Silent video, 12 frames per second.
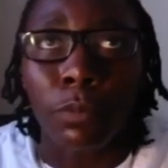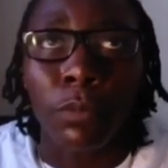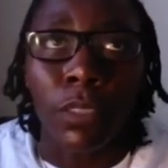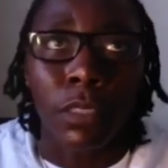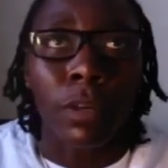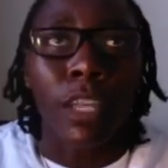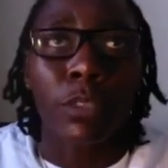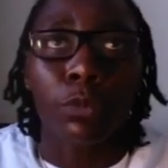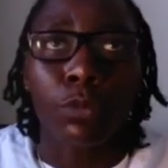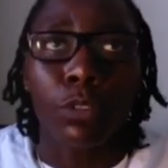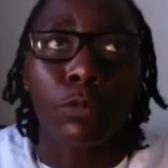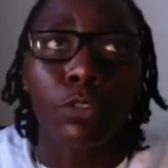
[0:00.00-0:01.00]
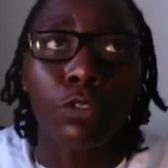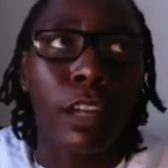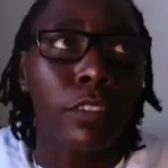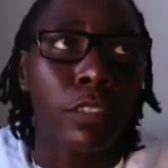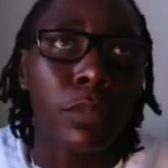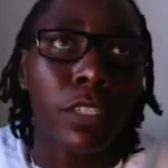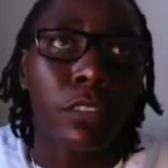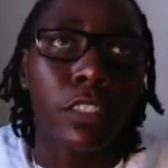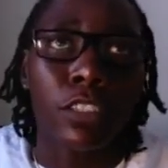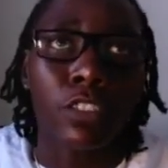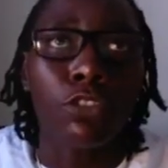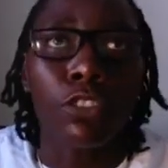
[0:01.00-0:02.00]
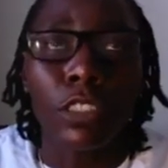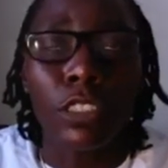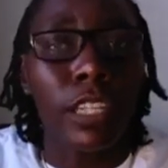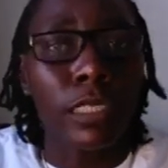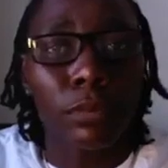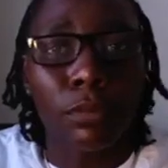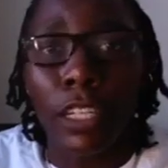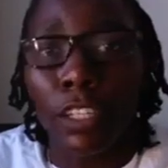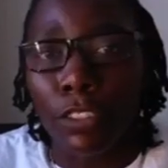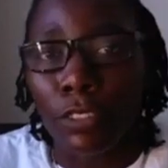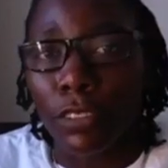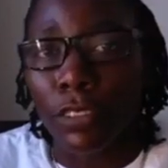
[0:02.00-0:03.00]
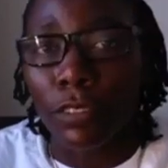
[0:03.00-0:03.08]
But in my sport, you have to be, because you're going to take some L's.